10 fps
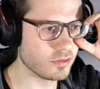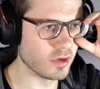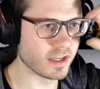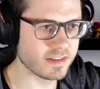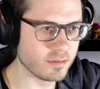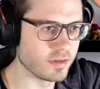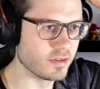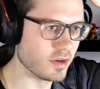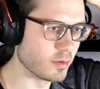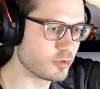No, I guess he was...
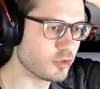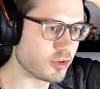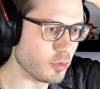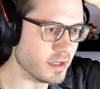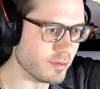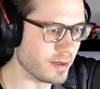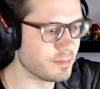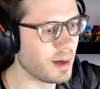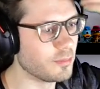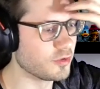No, he was too slow anyway.
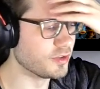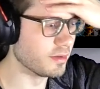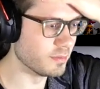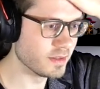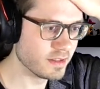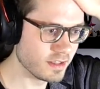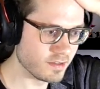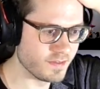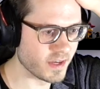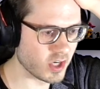I'm so dumb.
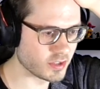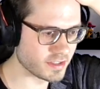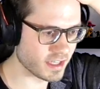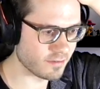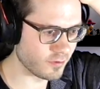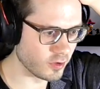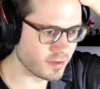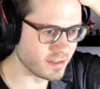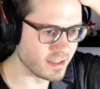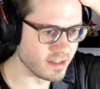Fake out attack
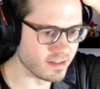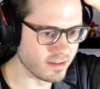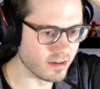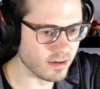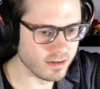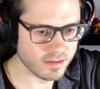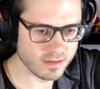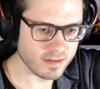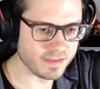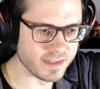first, and then uh,
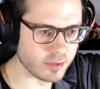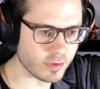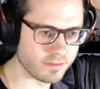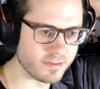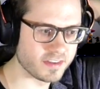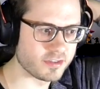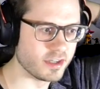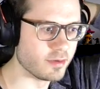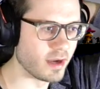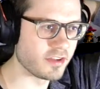Z was faster
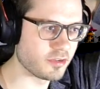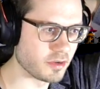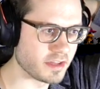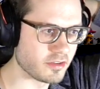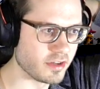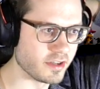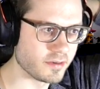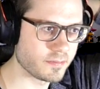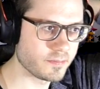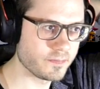anyway. I saw that earlier.
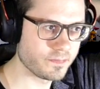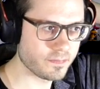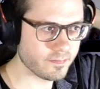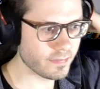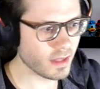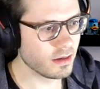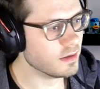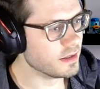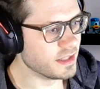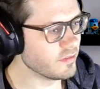
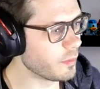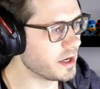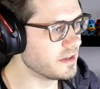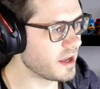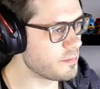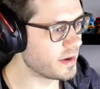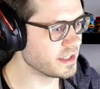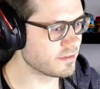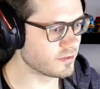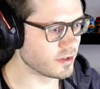Never mind, I
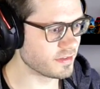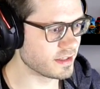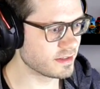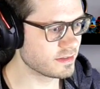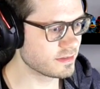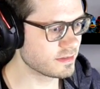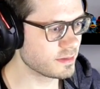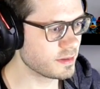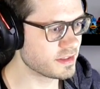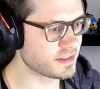panicked for nothing.
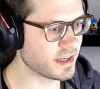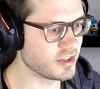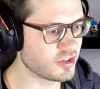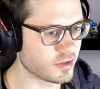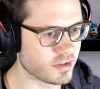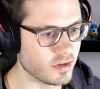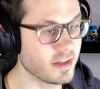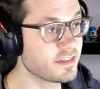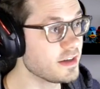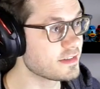Psy Shock. Oh,
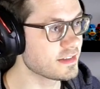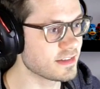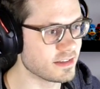that's nice, that's